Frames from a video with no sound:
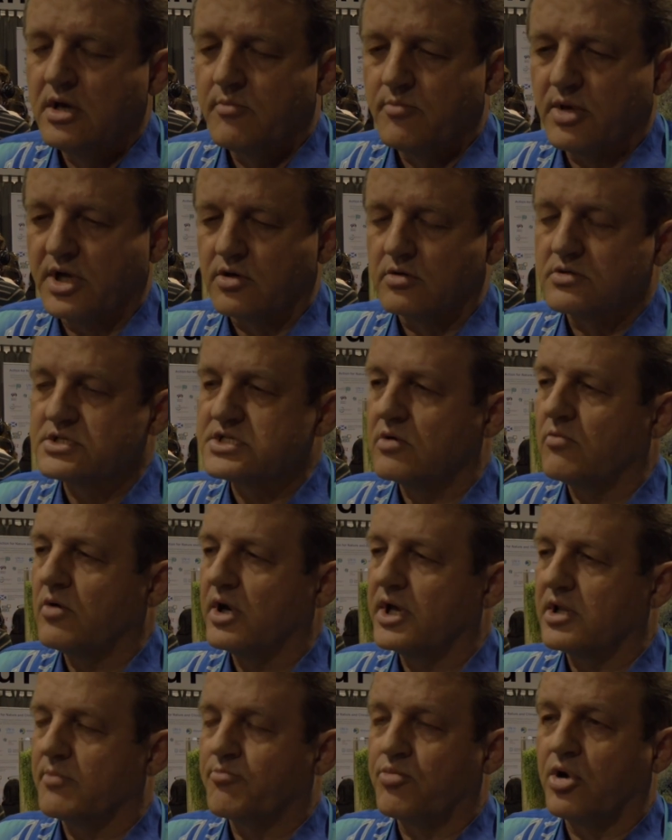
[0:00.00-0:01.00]
But also
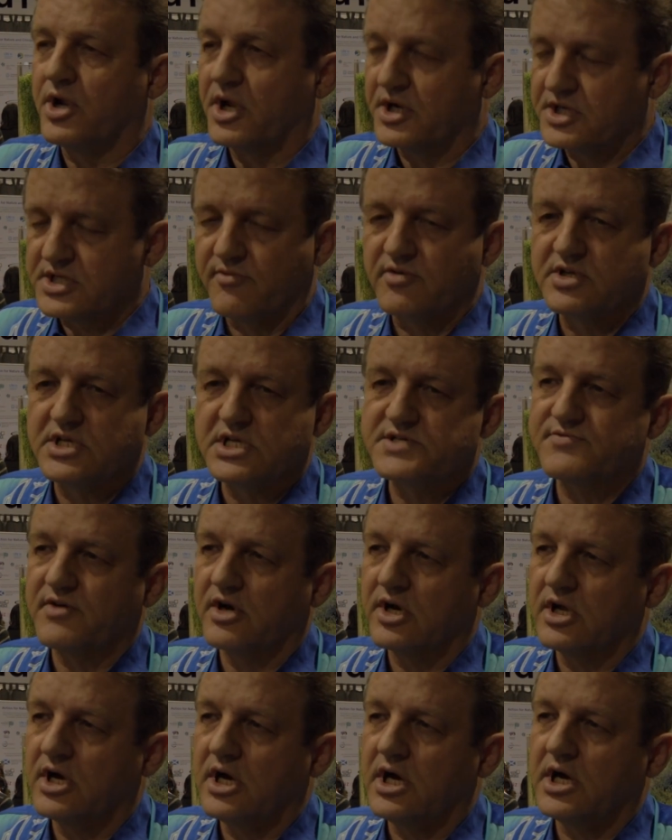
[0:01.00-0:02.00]
where the productivity is
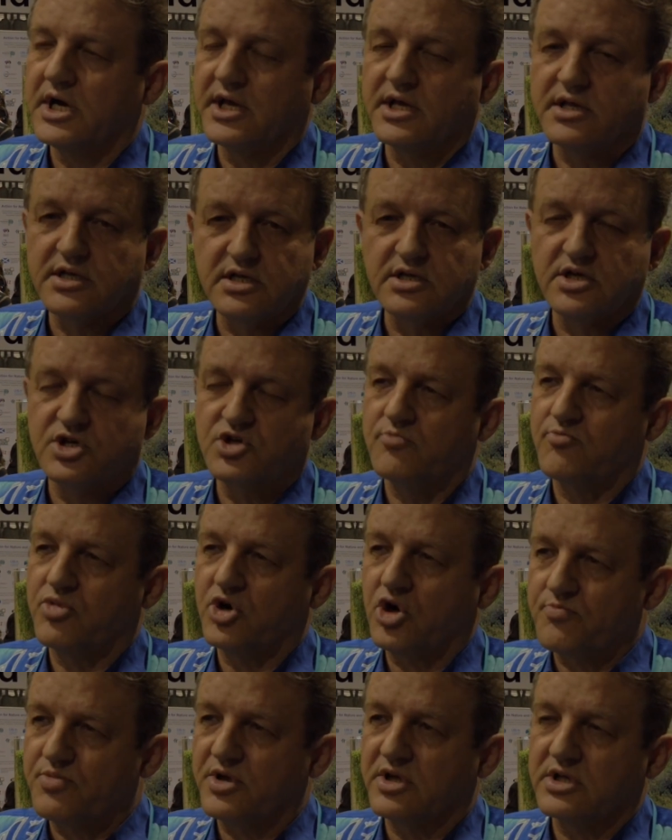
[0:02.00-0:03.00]
very high. And in the
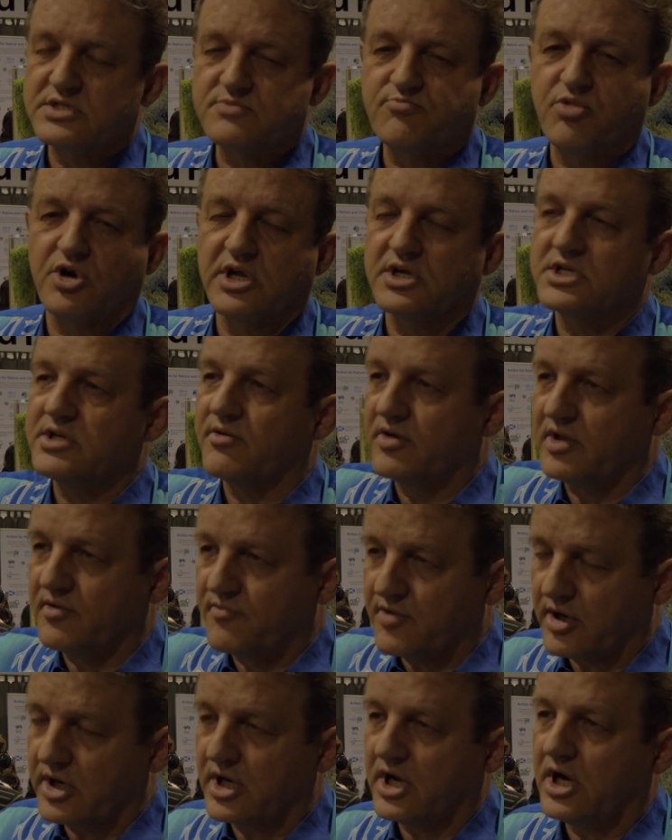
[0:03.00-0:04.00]
tropics, productivity
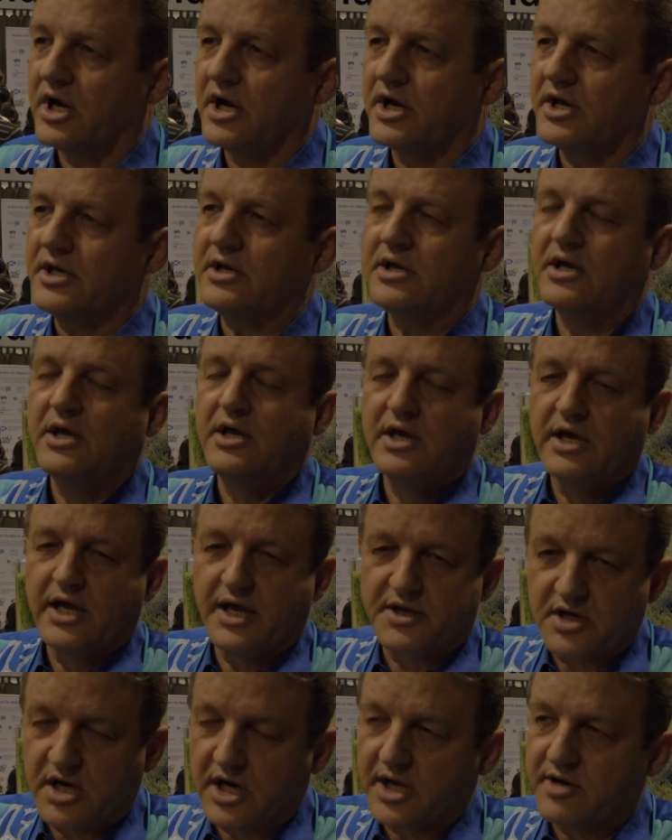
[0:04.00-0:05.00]
very high
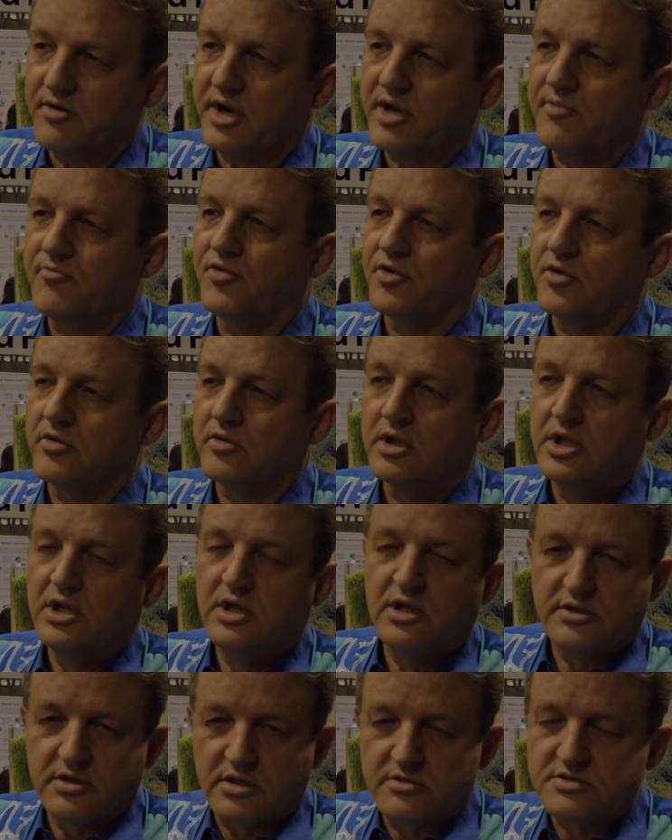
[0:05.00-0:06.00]
and high rainfall.
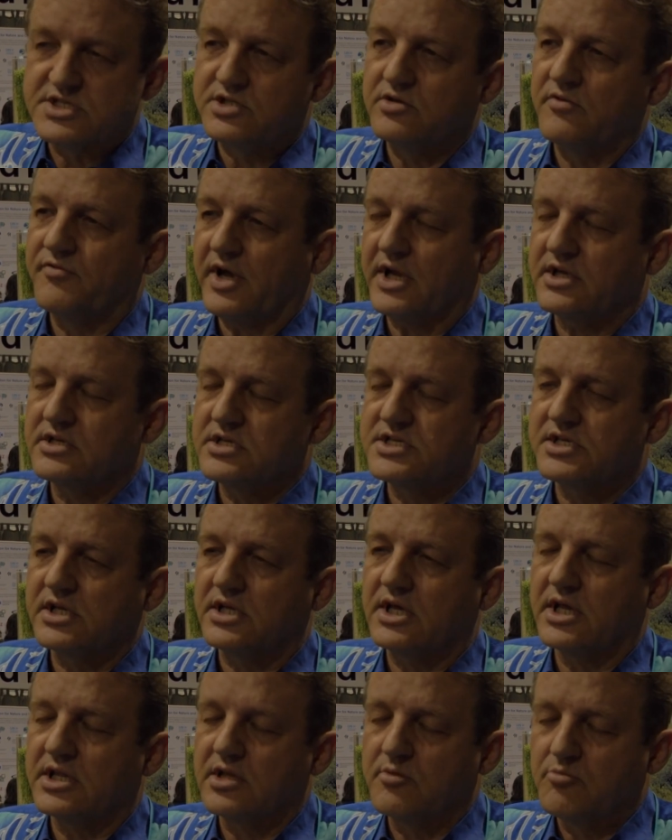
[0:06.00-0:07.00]
Those two factors
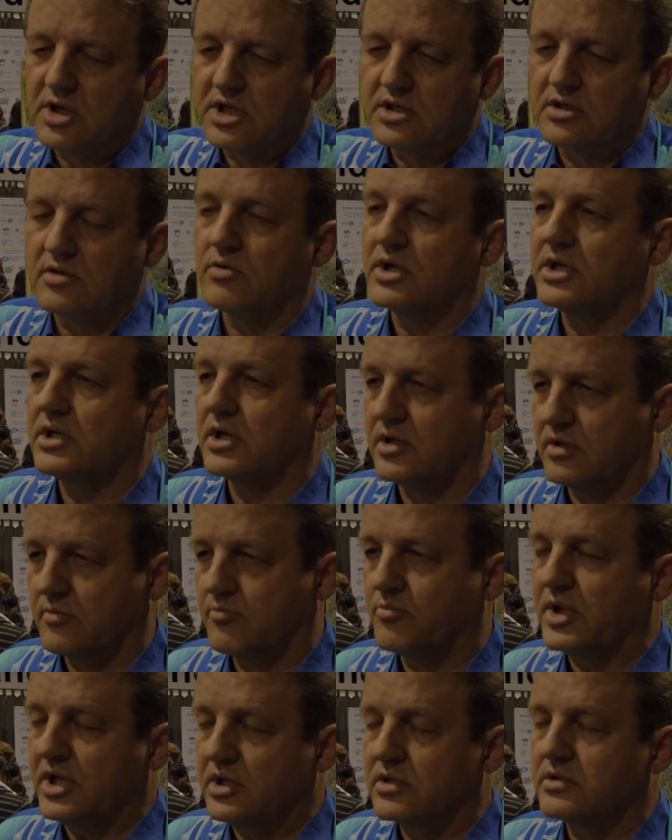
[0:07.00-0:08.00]
together mean that we get
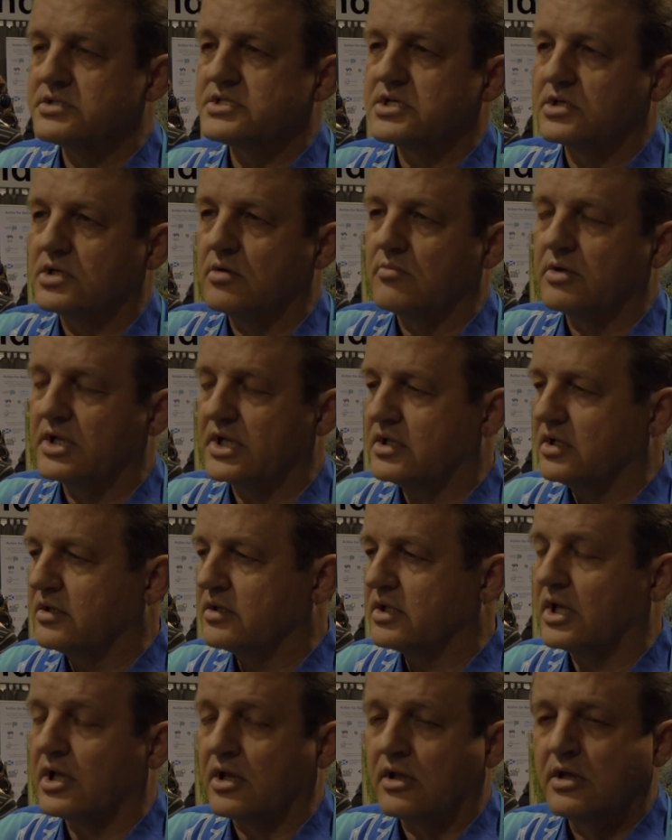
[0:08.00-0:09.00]
peatlands accumulating
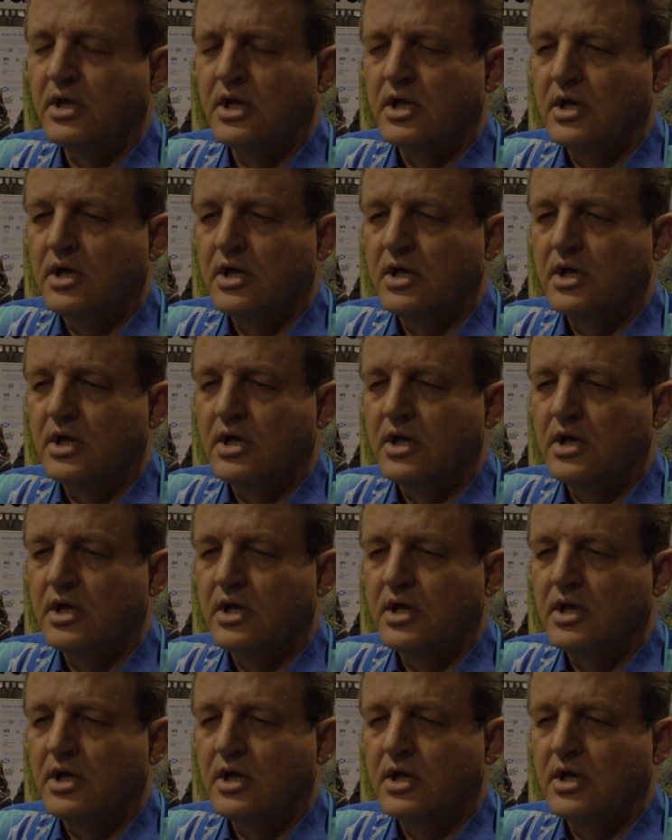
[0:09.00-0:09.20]
there.